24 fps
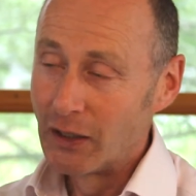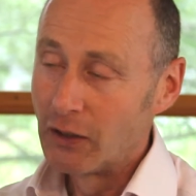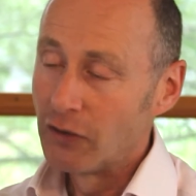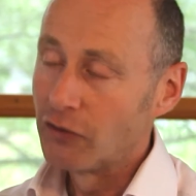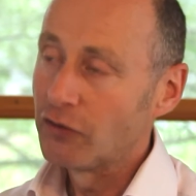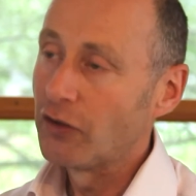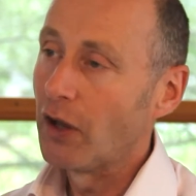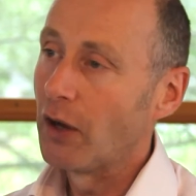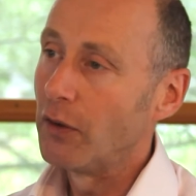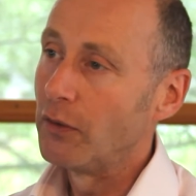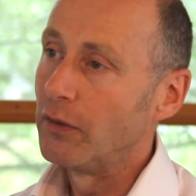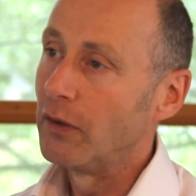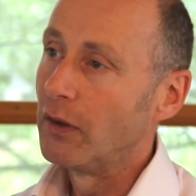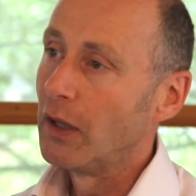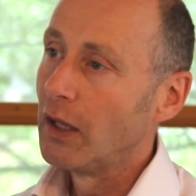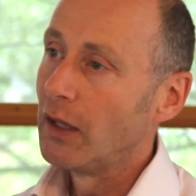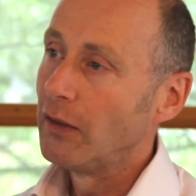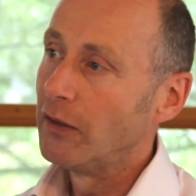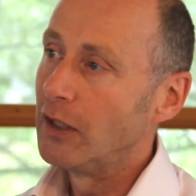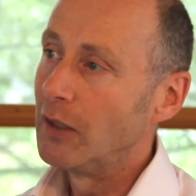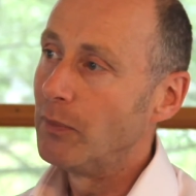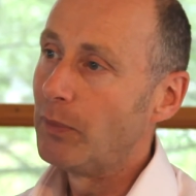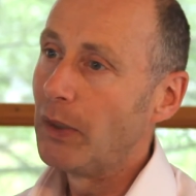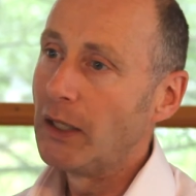So
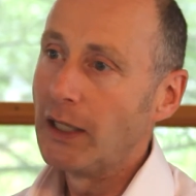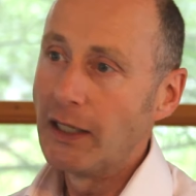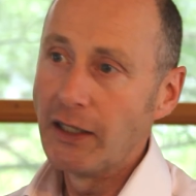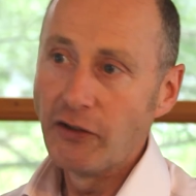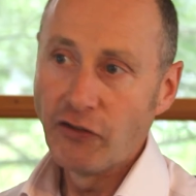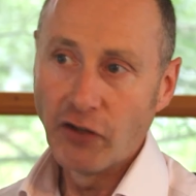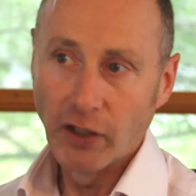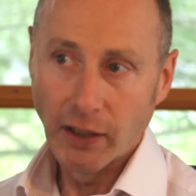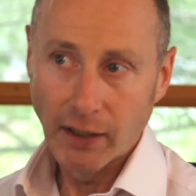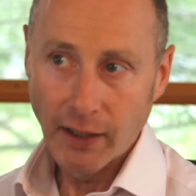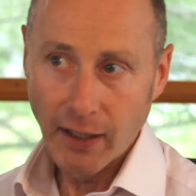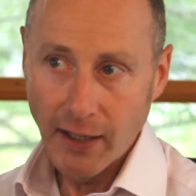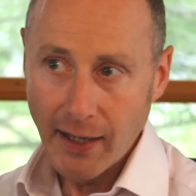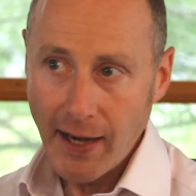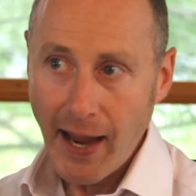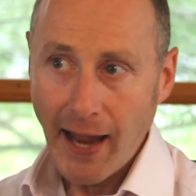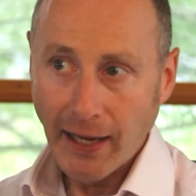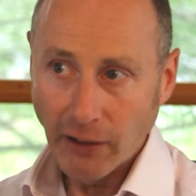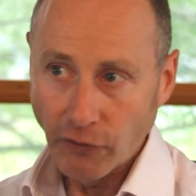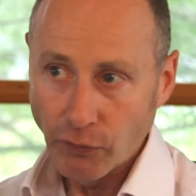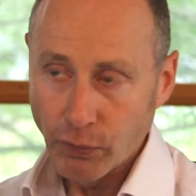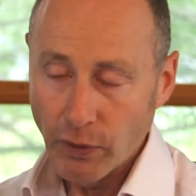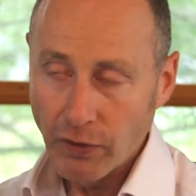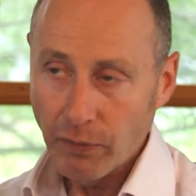the ability to
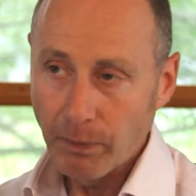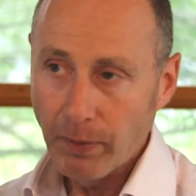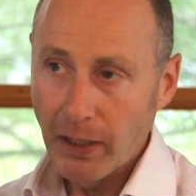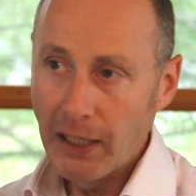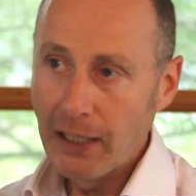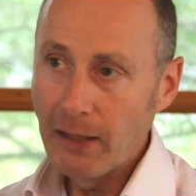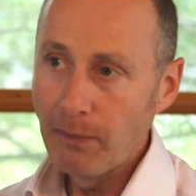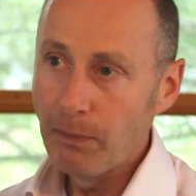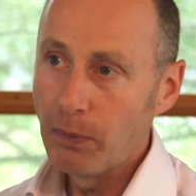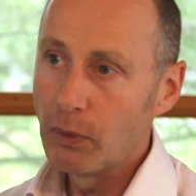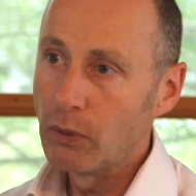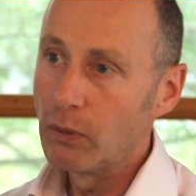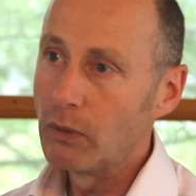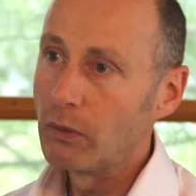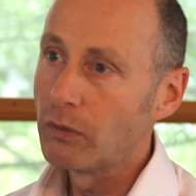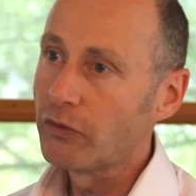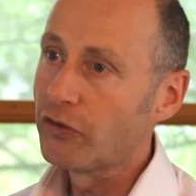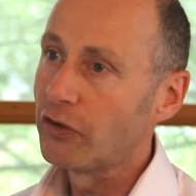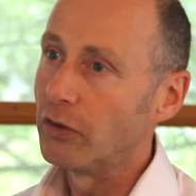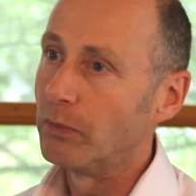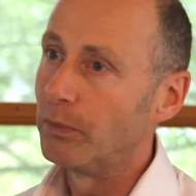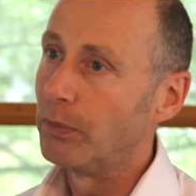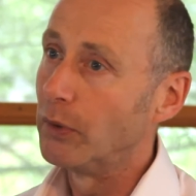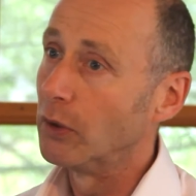connect with people,
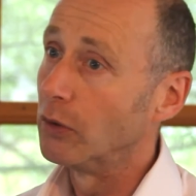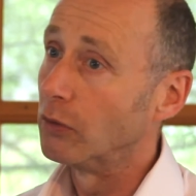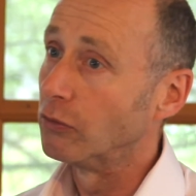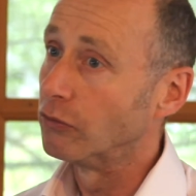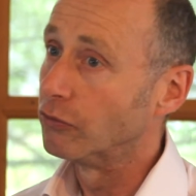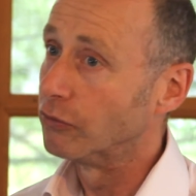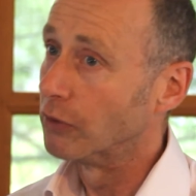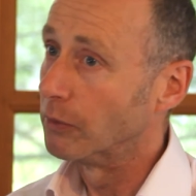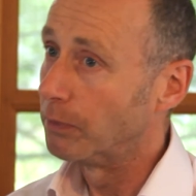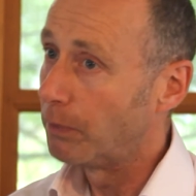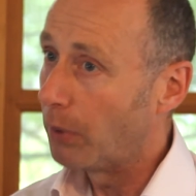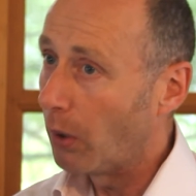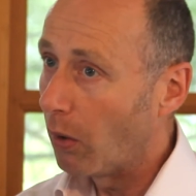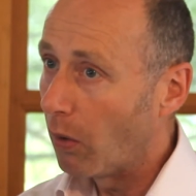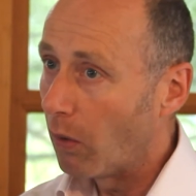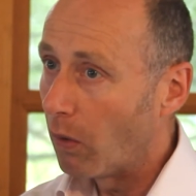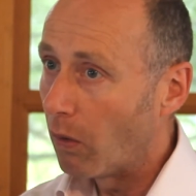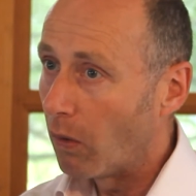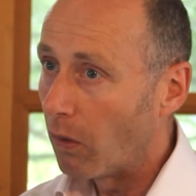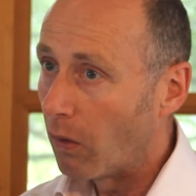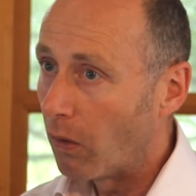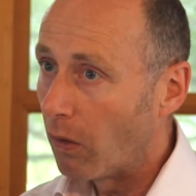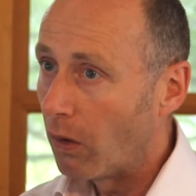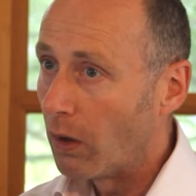to build
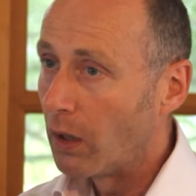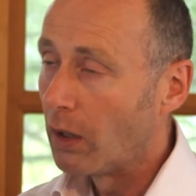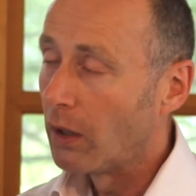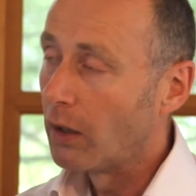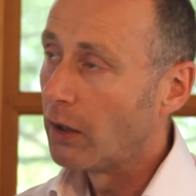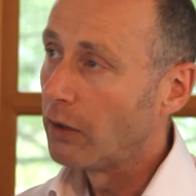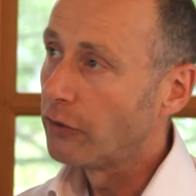rapport,